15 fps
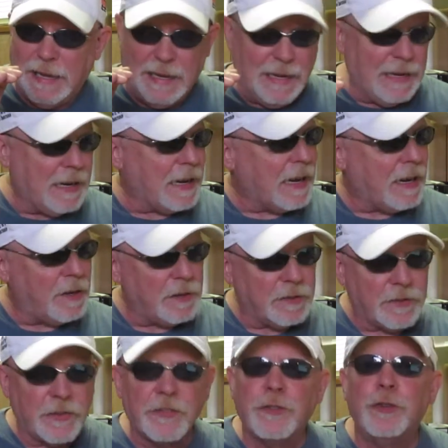and I
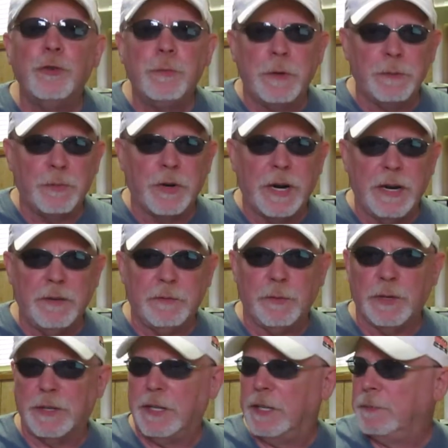got stupid brave
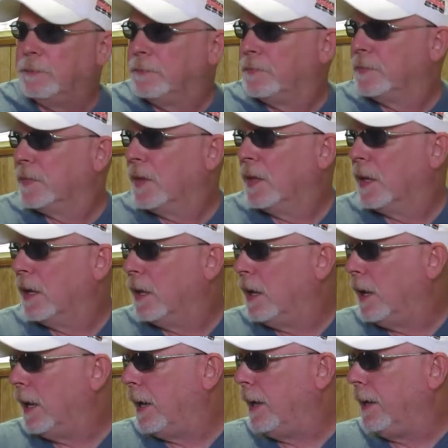with it.
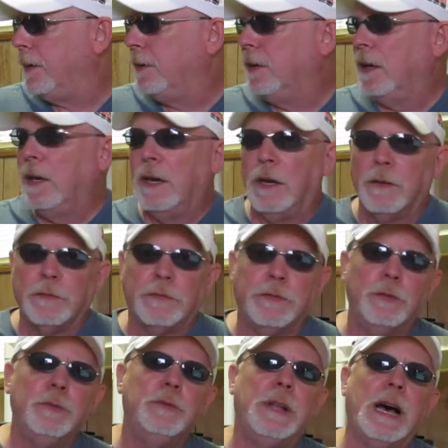I
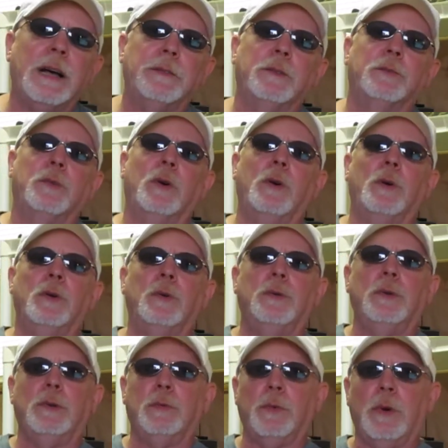flew down the
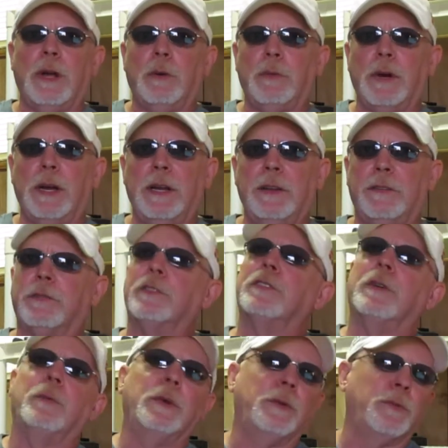roadways.
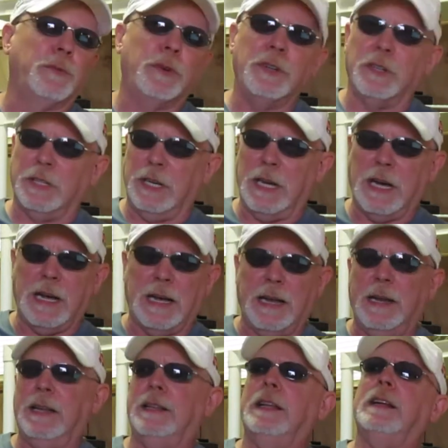First I went really high,
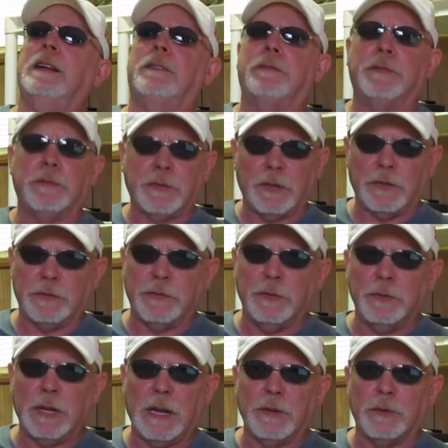and then I
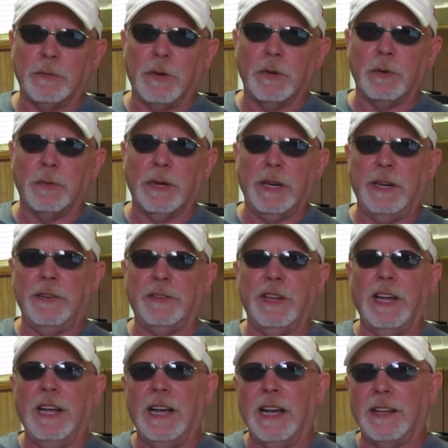flew down the roadways.
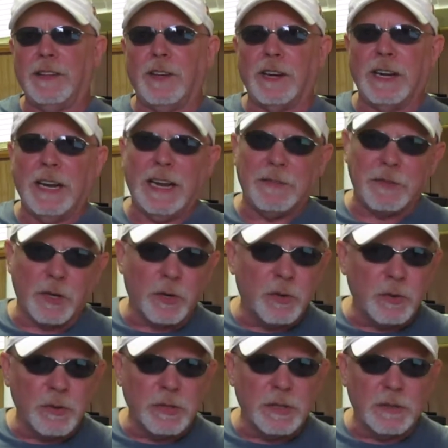I thought I'd have a
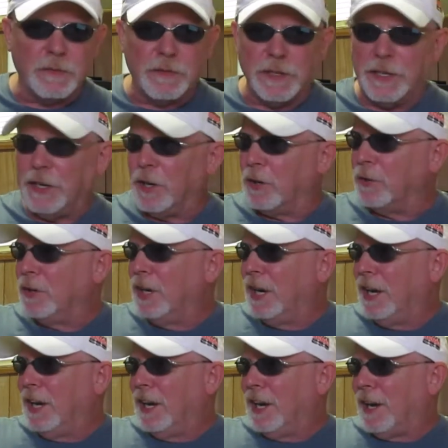cool little video
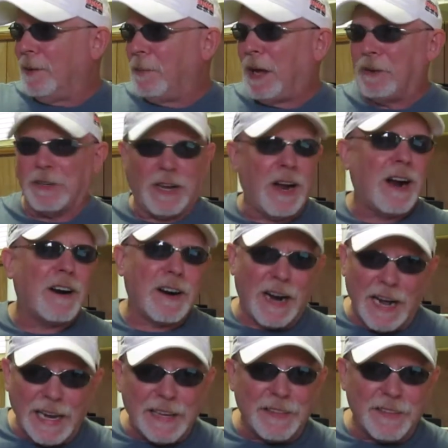about car
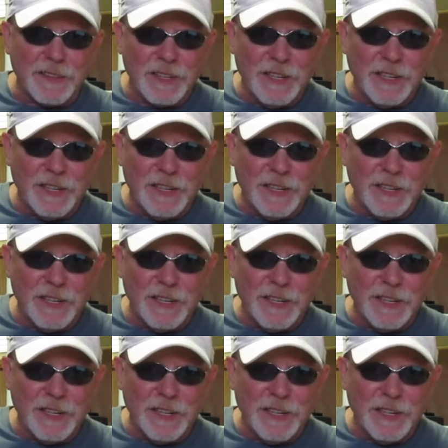height